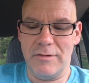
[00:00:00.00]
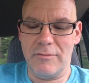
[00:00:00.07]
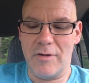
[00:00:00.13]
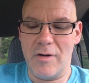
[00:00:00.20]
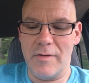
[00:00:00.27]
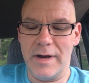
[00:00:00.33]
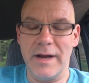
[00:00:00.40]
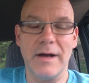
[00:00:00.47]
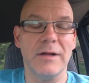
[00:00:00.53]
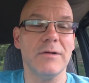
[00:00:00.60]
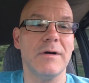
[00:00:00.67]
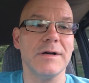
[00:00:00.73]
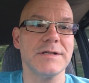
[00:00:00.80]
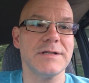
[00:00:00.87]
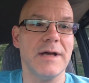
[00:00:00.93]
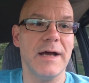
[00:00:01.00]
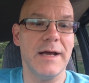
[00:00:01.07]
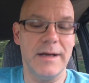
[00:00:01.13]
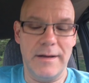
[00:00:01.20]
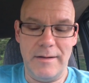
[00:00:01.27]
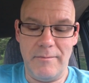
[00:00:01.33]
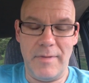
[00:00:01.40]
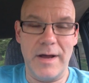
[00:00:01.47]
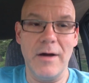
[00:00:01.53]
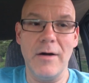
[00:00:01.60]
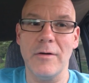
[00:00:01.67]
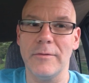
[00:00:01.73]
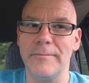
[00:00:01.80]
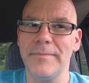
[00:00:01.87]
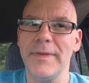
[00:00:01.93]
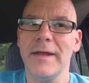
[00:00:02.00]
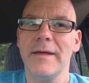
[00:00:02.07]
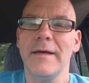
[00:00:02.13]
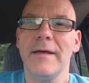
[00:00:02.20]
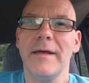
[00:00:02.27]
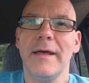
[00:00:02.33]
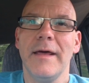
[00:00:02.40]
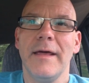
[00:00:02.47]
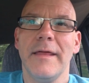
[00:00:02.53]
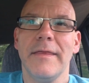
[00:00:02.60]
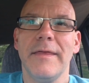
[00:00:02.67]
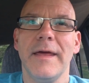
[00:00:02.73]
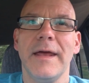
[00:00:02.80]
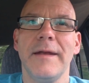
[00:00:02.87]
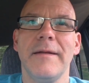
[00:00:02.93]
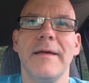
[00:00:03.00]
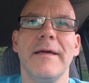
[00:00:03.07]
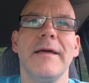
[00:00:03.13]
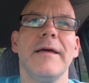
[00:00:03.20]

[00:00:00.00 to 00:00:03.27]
growing alongside my own, then